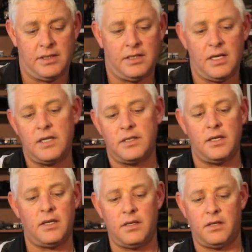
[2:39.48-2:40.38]

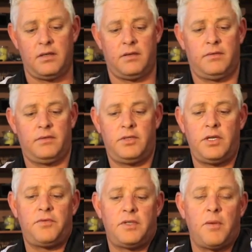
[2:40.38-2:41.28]
doesn't
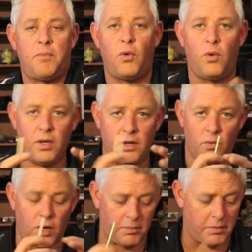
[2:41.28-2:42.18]
shift up all in
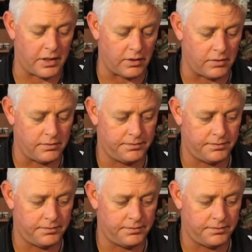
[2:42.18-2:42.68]
one bundle.